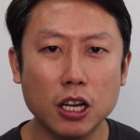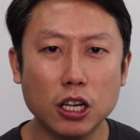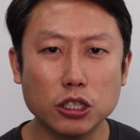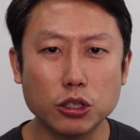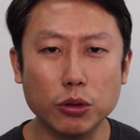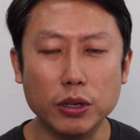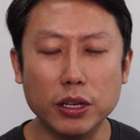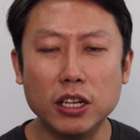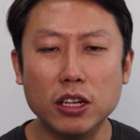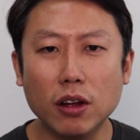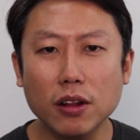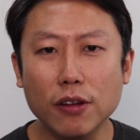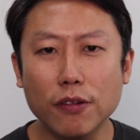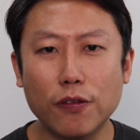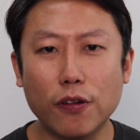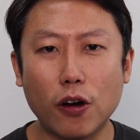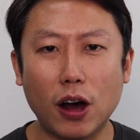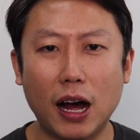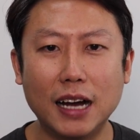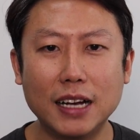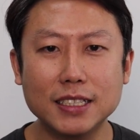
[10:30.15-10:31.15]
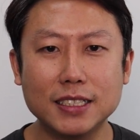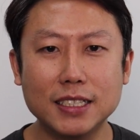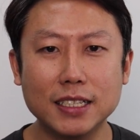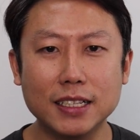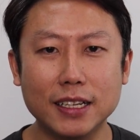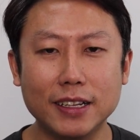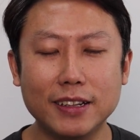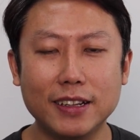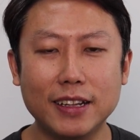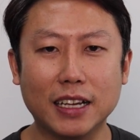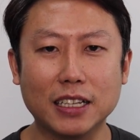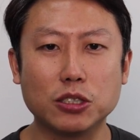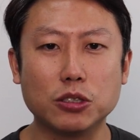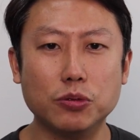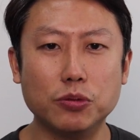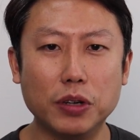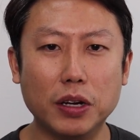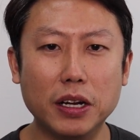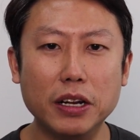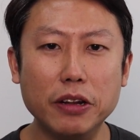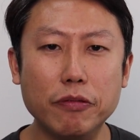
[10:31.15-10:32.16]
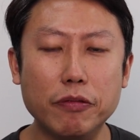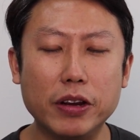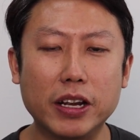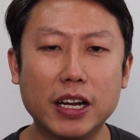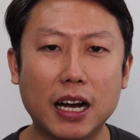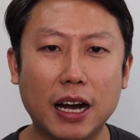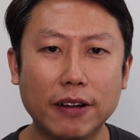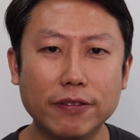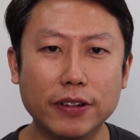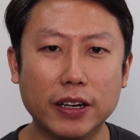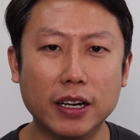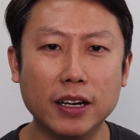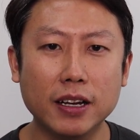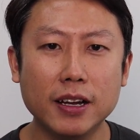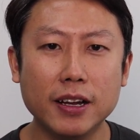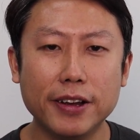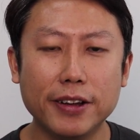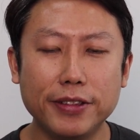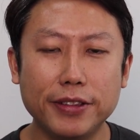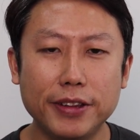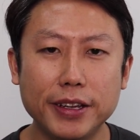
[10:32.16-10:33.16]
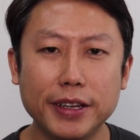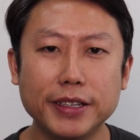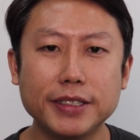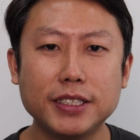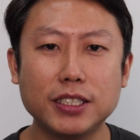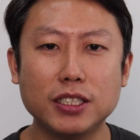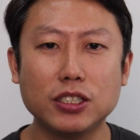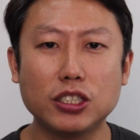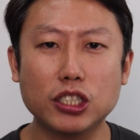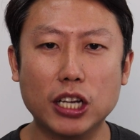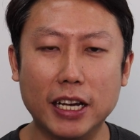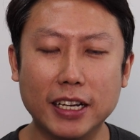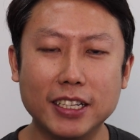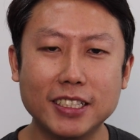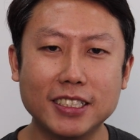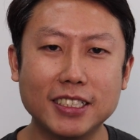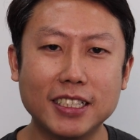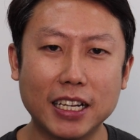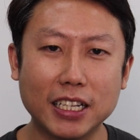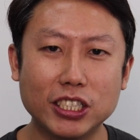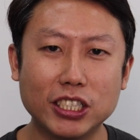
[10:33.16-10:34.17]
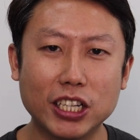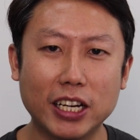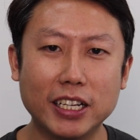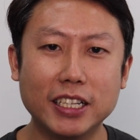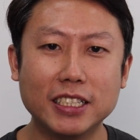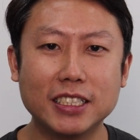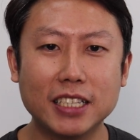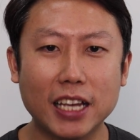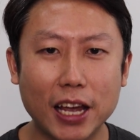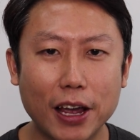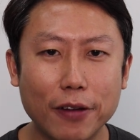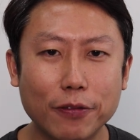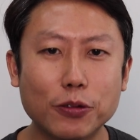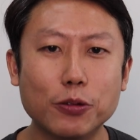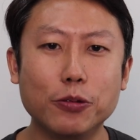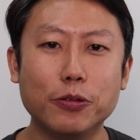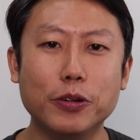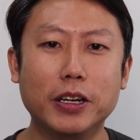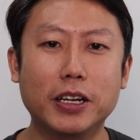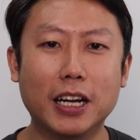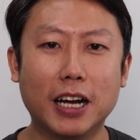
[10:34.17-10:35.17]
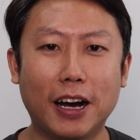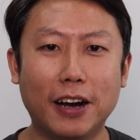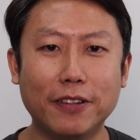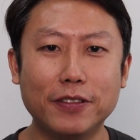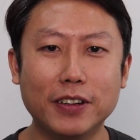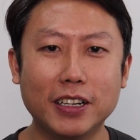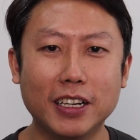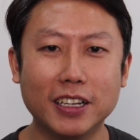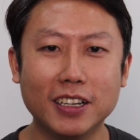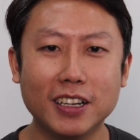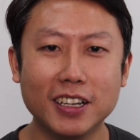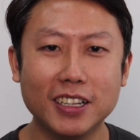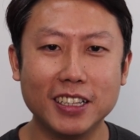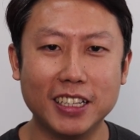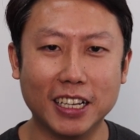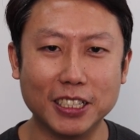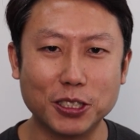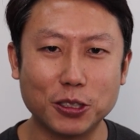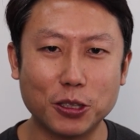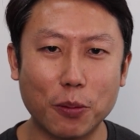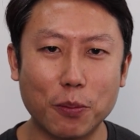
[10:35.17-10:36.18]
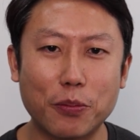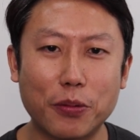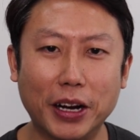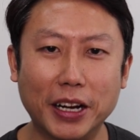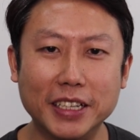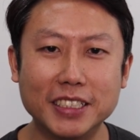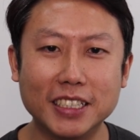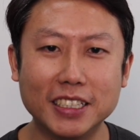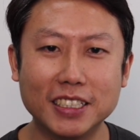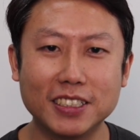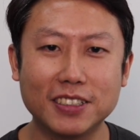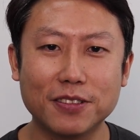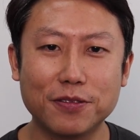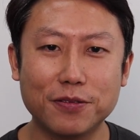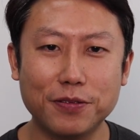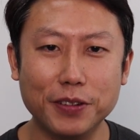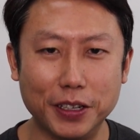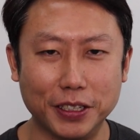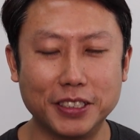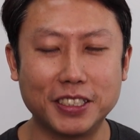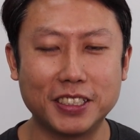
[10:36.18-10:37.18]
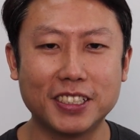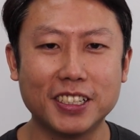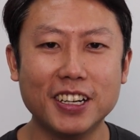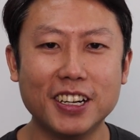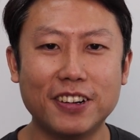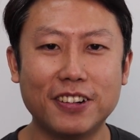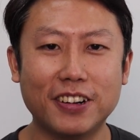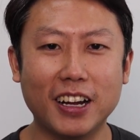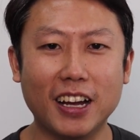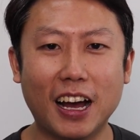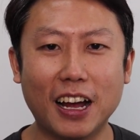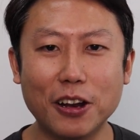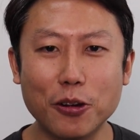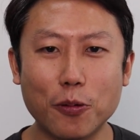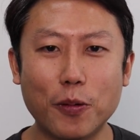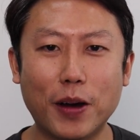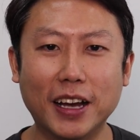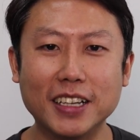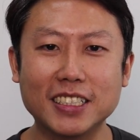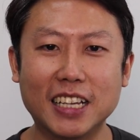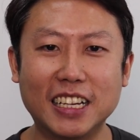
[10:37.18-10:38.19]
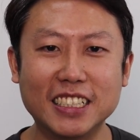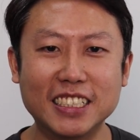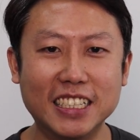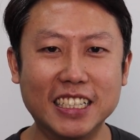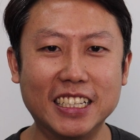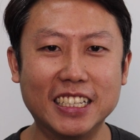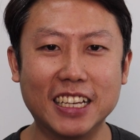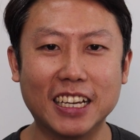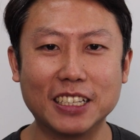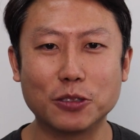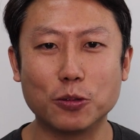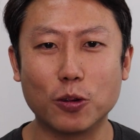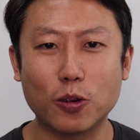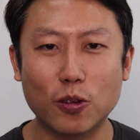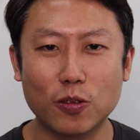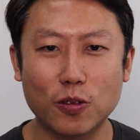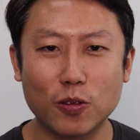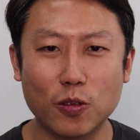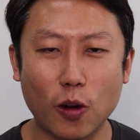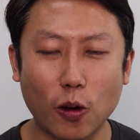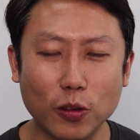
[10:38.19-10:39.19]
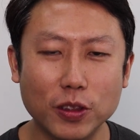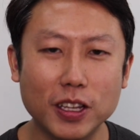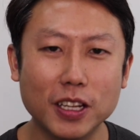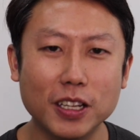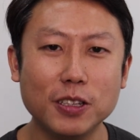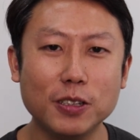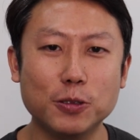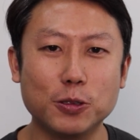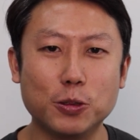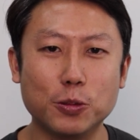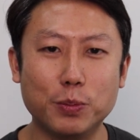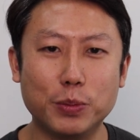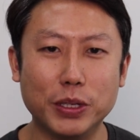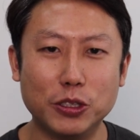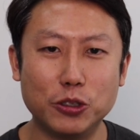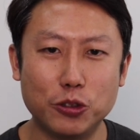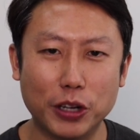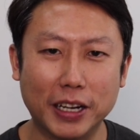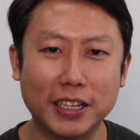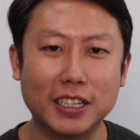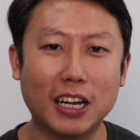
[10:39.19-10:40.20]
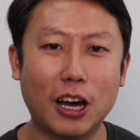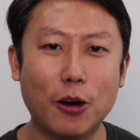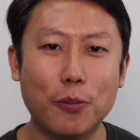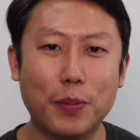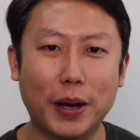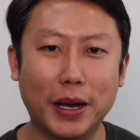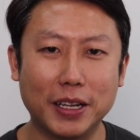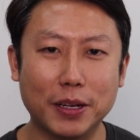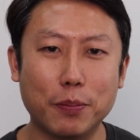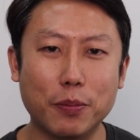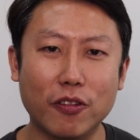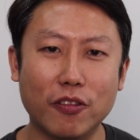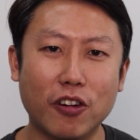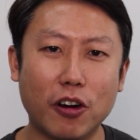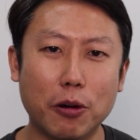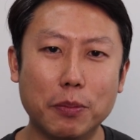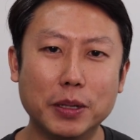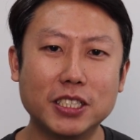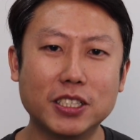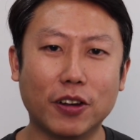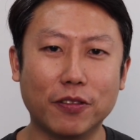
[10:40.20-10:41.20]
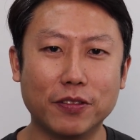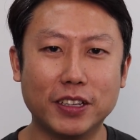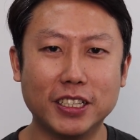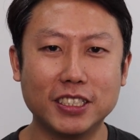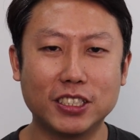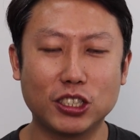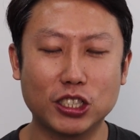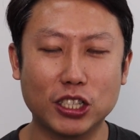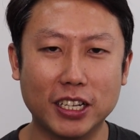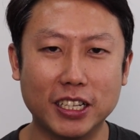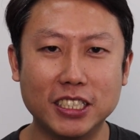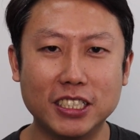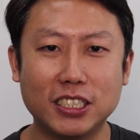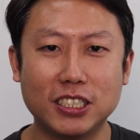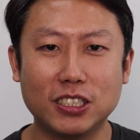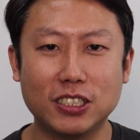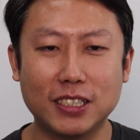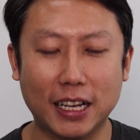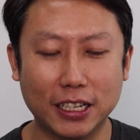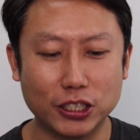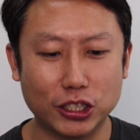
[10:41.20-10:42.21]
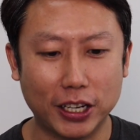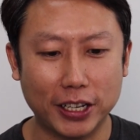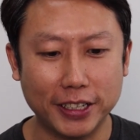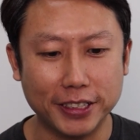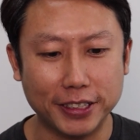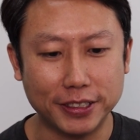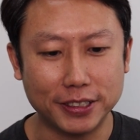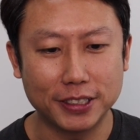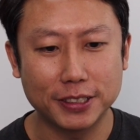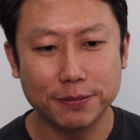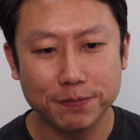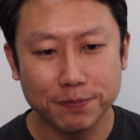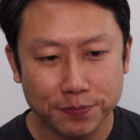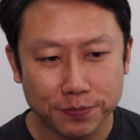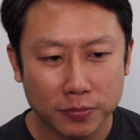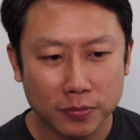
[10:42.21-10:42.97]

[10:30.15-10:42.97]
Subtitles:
So in order for Hang Seng index to really recover, these Chinese tech giants have to recover their stock prices first, right? Otherwise, Hang Seng index will continue to be dragged down by the performance of these Chinese tech giants.